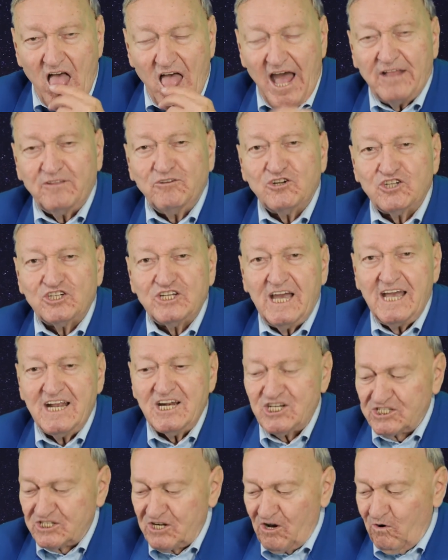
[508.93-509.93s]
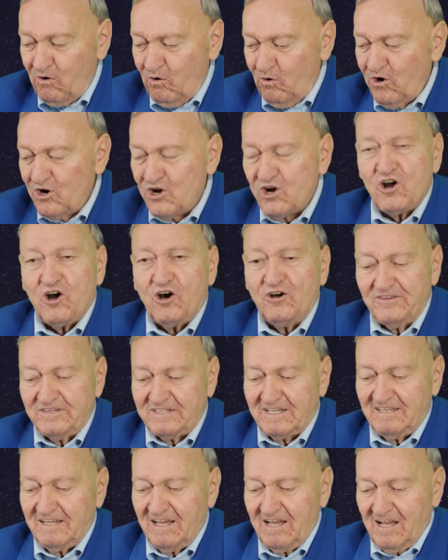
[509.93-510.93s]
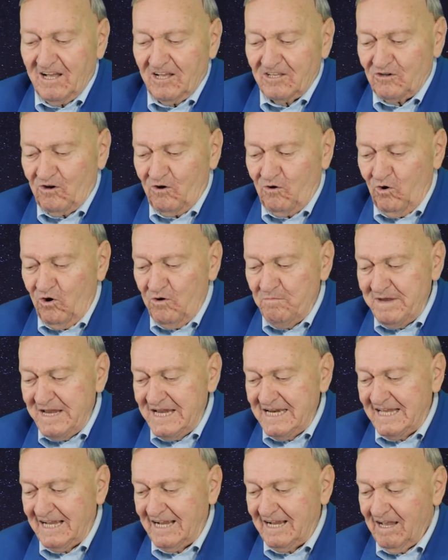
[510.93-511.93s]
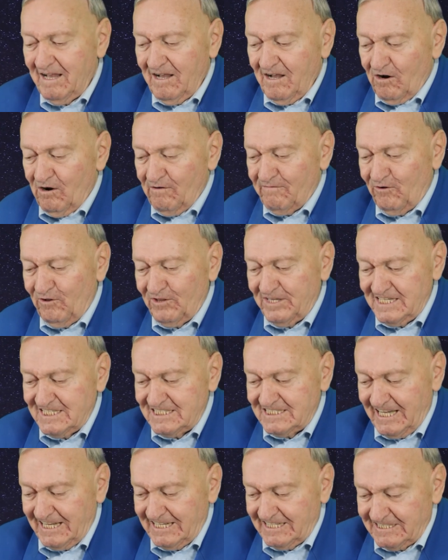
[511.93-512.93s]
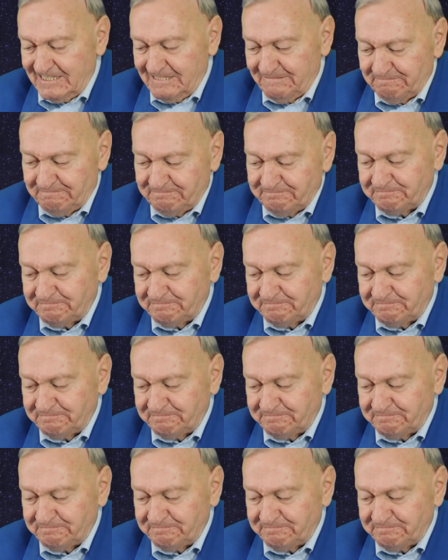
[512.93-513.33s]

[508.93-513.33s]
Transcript: And you change the whole content, the whole meaning of all these things.